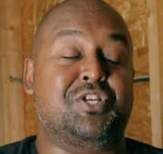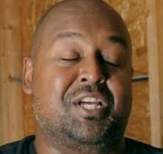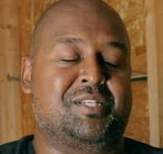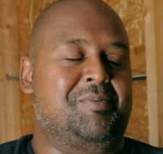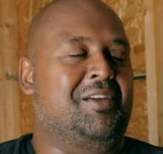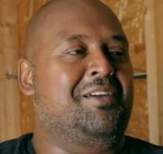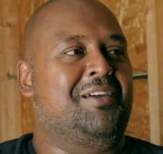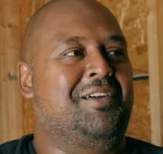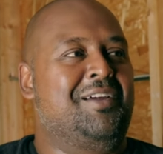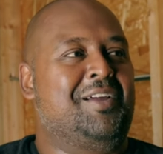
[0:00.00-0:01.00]
don't jinx me.
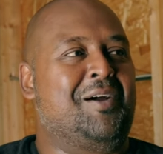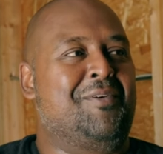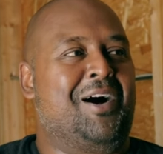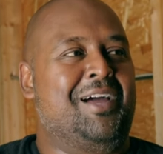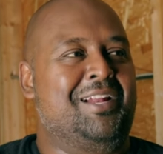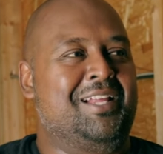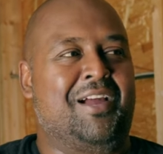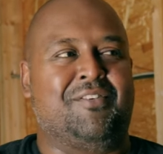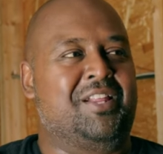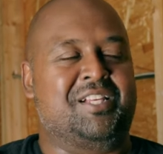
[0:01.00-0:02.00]
Come on,
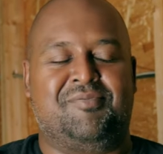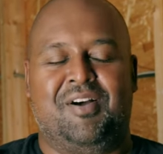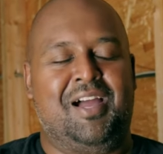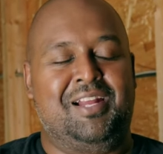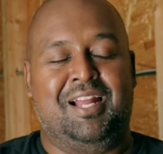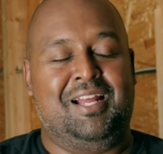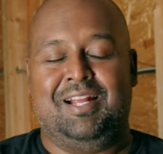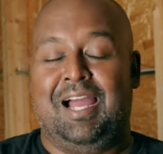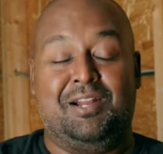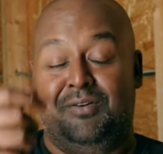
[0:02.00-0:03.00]
it, everything's fine.
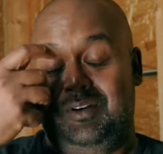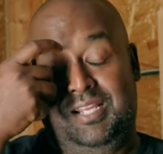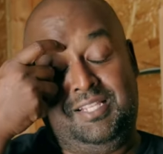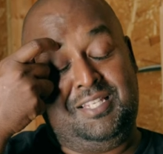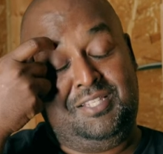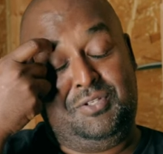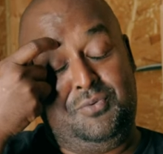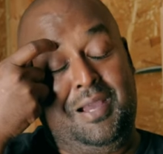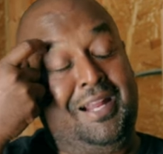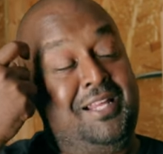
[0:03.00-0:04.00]
I don't need to
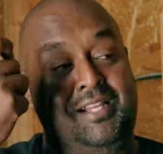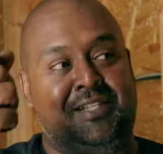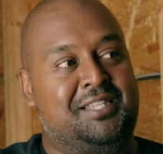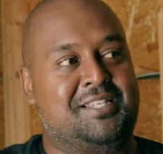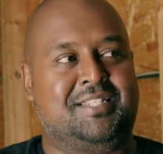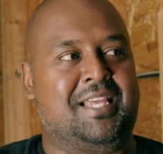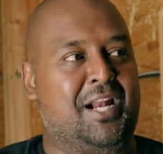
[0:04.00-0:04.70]
do anything to this